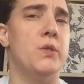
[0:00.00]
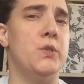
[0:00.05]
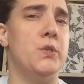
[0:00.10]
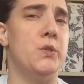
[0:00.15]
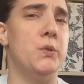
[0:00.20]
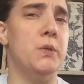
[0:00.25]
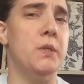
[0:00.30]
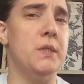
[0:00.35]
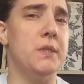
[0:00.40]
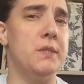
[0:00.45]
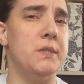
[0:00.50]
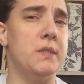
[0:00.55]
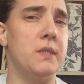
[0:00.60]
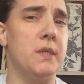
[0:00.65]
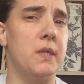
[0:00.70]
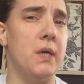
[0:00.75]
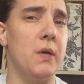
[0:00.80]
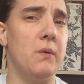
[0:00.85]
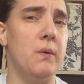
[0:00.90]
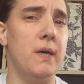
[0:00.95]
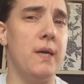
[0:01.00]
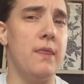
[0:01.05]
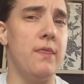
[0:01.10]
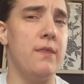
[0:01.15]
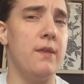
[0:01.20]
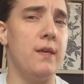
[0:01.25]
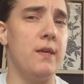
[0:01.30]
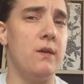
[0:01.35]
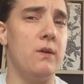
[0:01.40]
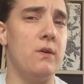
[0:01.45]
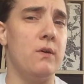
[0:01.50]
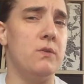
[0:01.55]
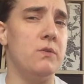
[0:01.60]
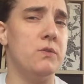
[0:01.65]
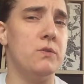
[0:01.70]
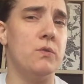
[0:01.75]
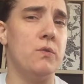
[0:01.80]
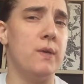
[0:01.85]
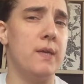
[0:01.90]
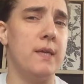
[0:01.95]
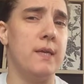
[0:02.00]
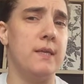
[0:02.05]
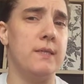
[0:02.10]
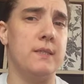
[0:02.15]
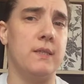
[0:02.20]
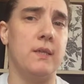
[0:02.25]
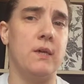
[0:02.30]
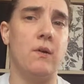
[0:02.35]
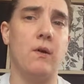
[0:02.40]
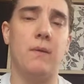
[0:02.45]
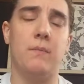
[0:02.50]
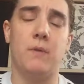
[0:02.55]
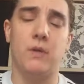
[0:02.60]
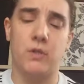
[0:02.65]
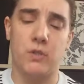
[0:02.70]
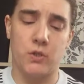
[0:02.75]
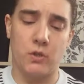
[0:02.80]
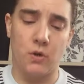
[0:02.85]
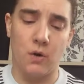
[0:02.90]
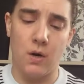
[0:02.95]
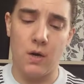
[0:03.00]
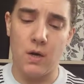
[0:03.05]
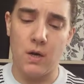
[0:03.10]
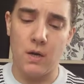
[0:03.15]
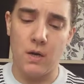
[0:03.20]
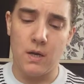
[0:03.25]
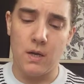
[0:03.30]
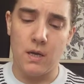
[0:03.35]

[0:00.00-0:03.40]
2 years ago, I think, or 3 years ago, I'm not sure.